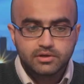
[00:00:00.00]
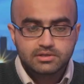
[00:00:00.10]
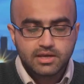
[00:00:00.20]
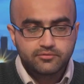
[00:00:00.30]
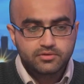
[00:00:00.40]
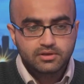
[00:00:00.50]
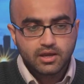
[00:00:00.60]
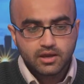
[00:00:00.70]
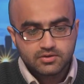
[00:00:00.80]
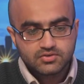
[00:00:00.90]
it is ever the
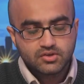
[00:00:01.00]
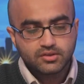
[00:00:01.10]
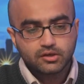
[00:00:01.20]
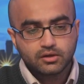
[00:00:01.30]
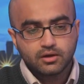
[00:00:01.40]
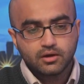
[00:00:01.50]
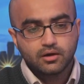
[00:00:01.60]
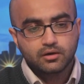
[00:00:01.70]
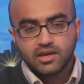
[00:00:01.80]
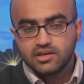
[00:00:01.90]
case
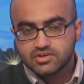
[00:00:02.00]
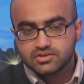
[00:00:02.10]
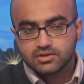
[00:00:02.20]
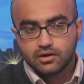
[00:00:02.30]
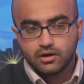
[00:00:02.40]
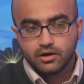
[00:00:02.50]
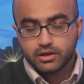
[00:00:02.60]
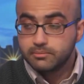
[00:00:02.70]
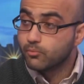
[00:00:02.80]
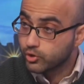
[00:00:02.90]
that cases
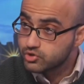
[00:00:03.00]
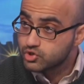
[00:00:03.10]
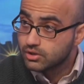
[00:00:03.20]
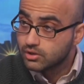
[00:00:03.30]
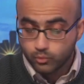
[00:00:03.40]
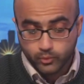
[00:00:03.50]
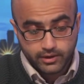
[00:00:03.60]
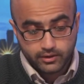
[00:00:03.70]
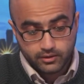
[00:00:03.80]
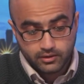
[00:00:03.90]
emerge
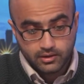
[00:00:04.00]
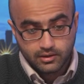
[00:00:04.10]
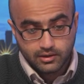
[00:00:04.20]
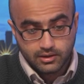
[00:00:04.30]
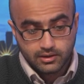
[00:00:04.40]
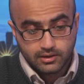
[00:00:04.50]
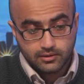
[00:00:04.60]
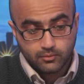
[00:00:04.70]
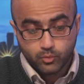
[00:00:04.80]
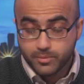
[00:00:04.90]
where
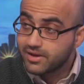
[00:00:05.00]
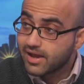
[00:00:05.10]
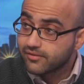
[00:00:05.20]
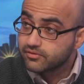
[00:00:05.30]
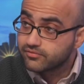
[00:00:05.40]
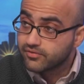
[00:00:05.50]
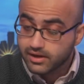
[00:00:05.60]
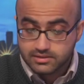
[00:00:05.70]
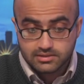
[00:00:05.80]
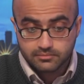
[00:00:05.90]
women have in
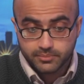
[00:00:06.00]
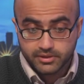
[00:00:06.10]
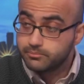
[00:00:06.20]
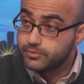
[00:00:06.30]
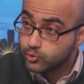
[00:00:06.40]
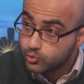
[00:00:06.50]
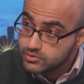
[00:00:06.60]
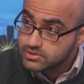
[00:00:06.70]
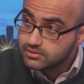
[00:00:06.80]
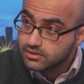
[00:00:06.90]
fact been
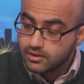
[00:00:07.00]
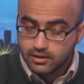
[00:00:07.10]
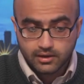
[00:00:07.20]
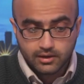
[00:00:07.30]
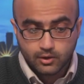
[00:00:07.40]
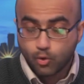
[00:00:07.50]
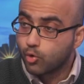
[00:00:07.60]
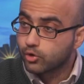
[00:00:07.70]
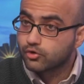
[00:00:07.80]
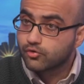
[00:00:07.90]
abused
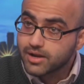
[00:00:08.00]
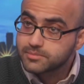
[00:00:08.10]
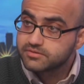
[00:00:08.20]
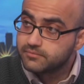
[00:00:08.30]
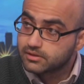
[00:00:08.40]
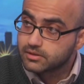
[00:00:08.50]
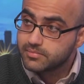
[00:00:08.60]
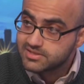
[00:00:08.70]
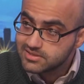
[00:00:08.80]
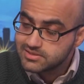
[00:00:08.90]
or crimes have been
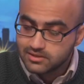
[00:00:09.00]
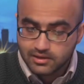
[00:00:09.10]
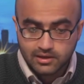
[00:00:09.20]
committed,